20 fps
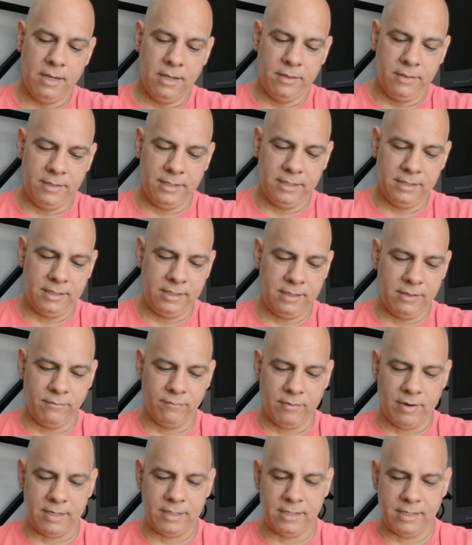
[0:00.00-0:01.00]

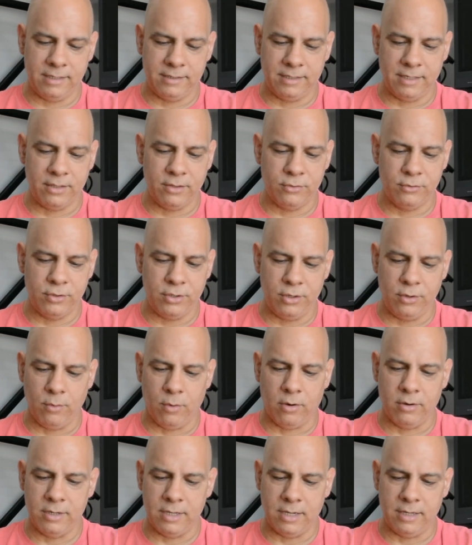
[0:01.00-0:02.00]
These other 2
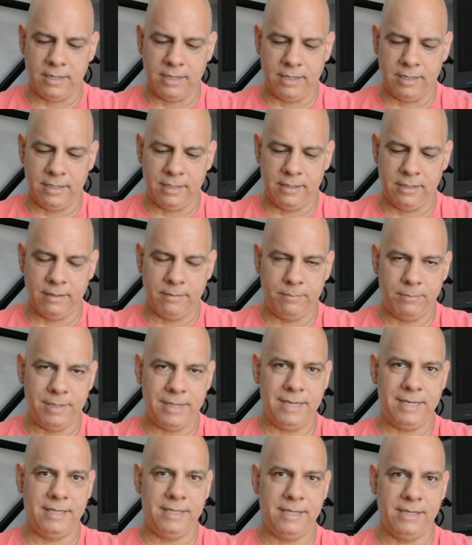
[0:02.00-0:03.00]
are done in
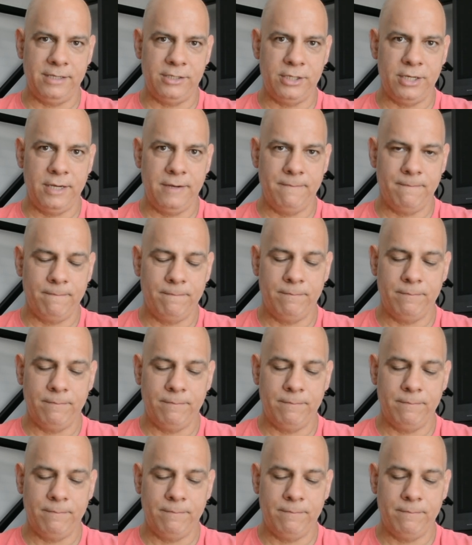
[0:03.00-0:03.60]
PETG.